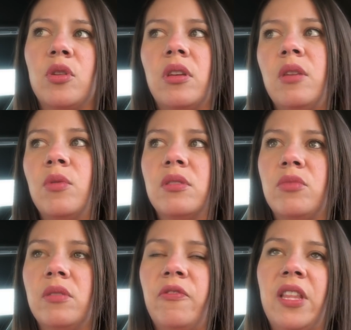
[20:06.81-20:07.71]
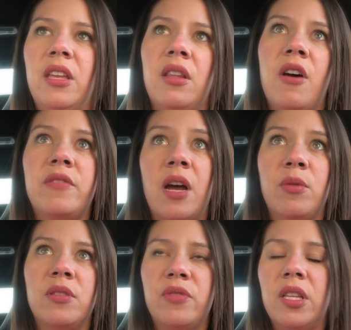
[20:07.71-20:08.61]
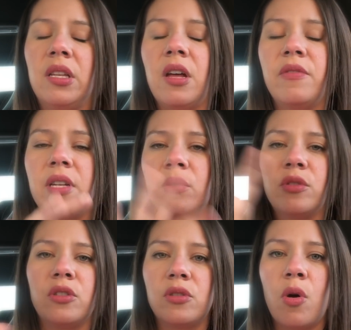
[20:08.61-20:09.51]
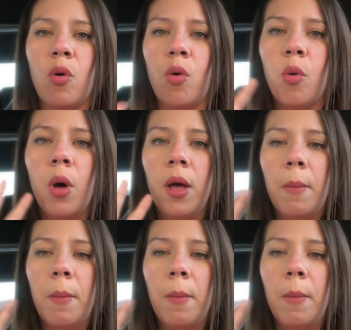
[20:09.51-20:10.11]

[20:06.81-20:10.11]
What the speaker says: So he wasn't feeling loved, I wasn't feeling loved, and it was just a whole